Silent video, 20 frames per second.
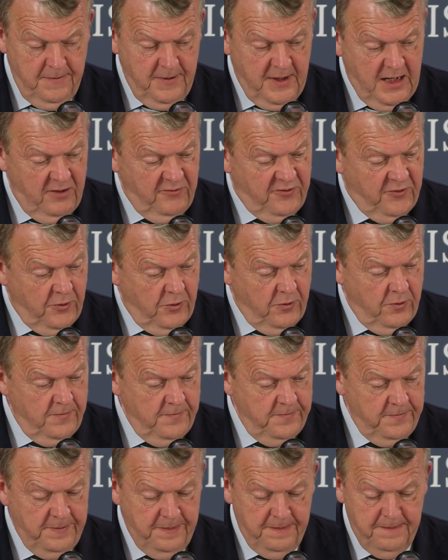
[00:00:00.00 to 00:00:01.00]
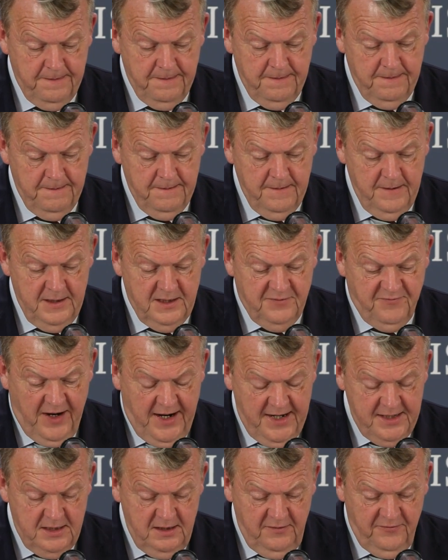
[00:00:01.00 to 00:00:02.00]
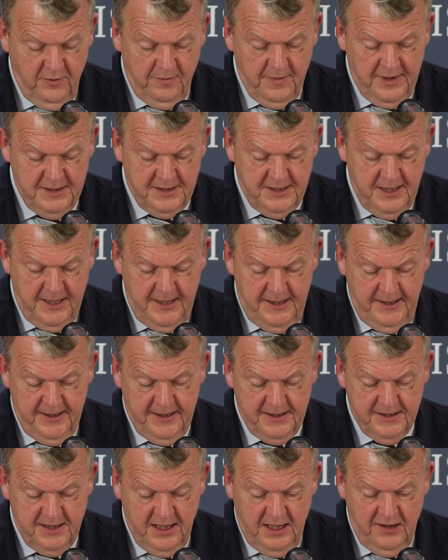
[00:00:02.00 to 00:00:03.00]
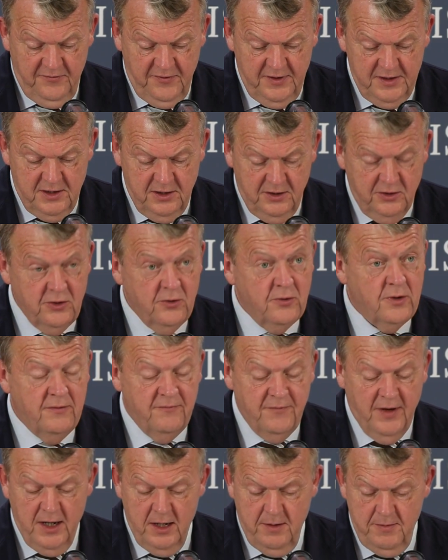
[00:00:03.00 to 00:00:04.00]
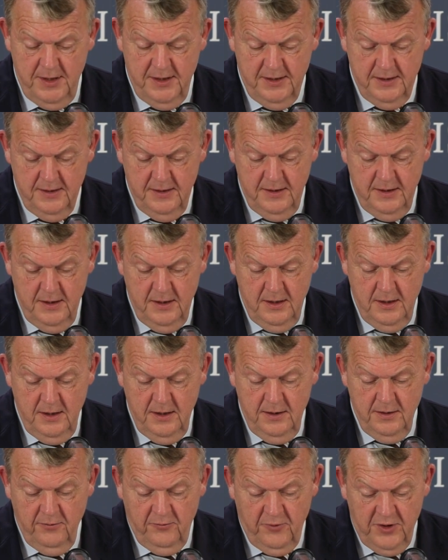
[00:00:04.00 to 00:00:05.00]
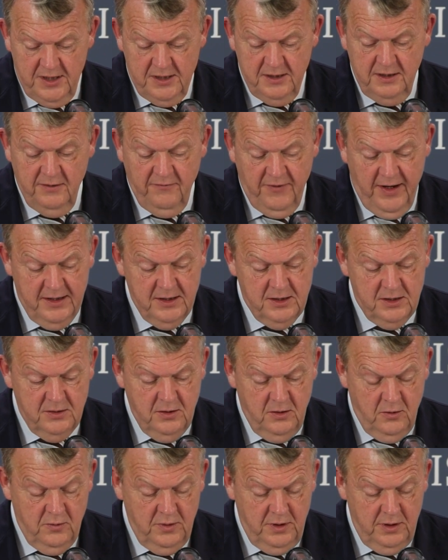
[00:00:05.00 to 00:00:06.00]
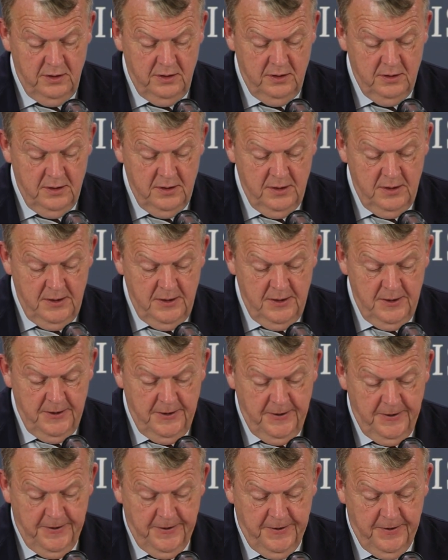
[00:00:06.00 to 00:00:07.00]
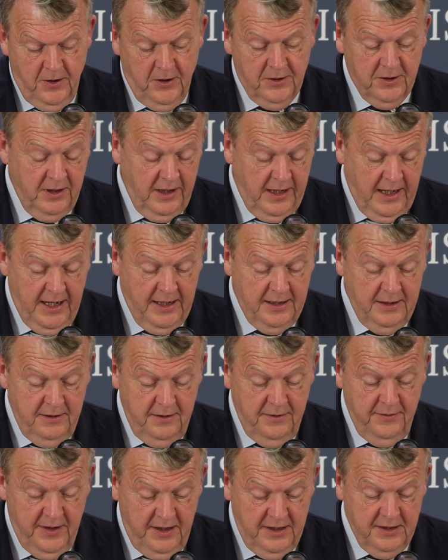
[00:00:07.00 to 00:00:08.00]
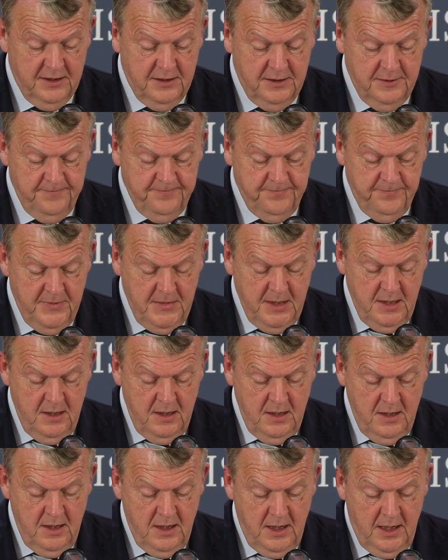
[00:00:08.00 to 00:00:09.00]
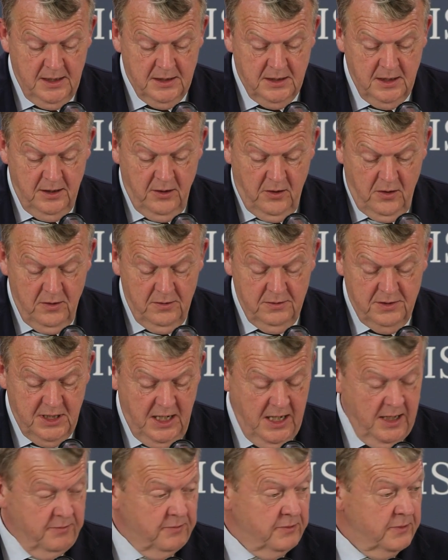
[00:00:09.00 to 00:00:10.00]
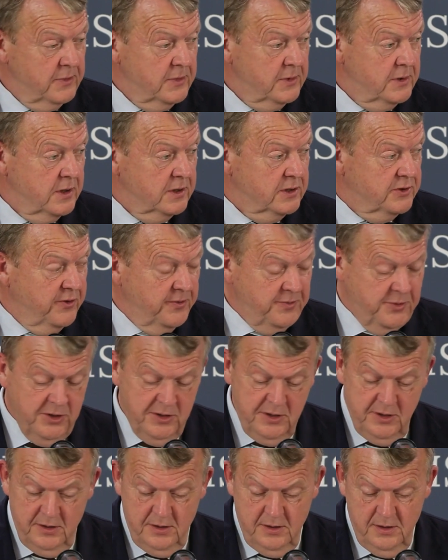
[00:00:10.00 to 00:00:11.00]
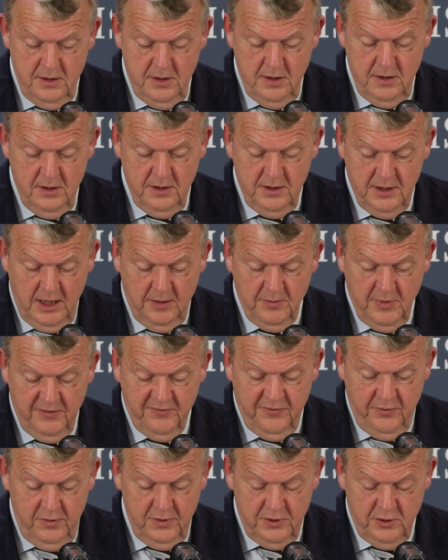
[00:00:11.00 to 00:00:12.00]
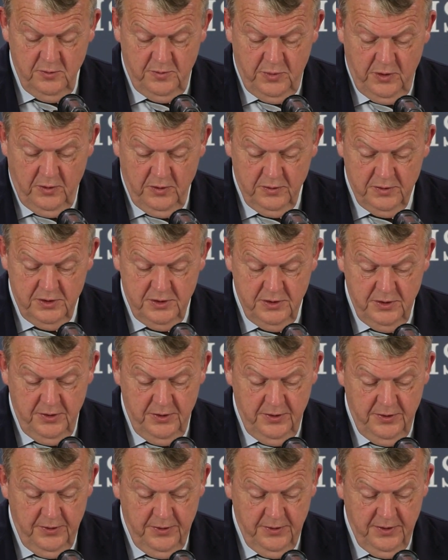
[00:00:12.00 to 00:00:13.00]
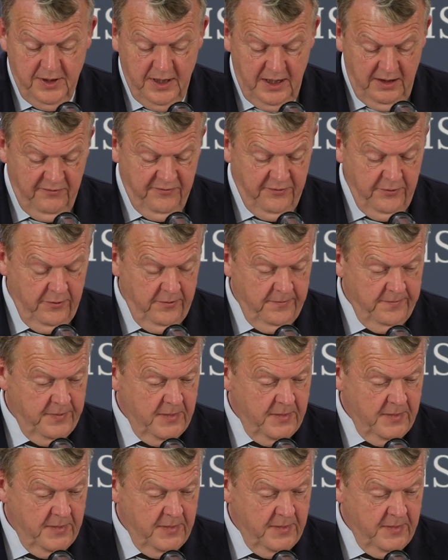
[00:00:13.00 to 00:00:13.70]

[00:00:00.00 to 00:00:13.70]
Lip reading: KFOR is vital for maintaining a safe and secure environment. The recent events only underline this. As a long-time contributor, Denmark fully supports KFOR.